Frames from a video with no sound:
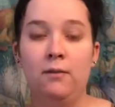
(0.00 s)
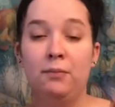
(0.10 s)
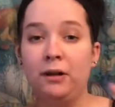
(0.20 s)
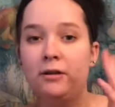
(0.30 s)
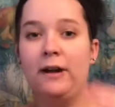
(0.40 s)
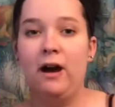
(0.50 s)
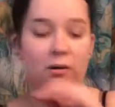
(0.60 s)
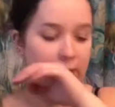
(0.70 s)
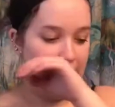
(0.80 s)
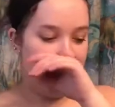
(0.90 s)
blurred
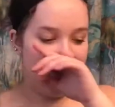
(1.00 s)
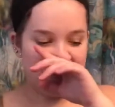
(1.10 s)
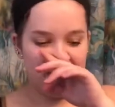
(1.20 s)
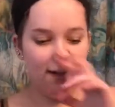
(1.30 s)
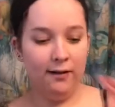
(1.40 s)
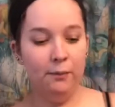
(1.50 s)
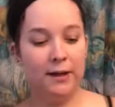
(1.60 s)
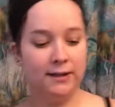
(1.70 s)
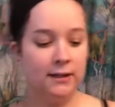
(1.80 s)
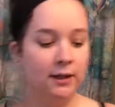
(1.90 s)
out, I guess.
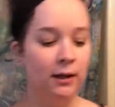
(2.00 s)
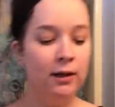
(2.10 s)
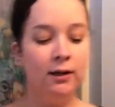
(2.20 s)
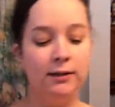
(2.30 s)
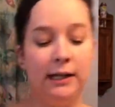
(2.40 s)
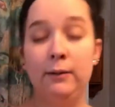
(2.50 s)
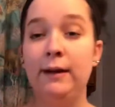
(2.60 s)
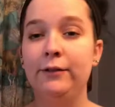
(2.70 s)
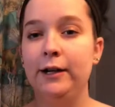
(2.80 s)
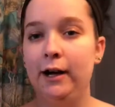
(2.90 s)
But today we
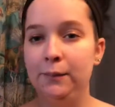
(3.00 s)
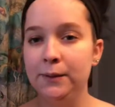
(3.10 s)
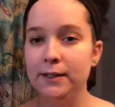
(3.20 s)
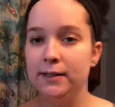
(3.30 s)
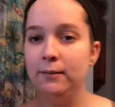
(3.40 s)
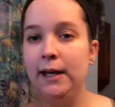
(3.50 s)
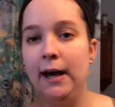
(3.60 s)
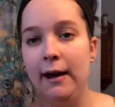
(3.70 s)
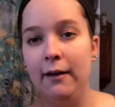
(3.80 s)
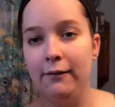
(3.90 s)
have our helpers. We
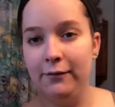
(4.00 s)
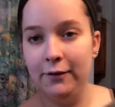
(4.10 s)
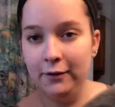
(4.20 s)
have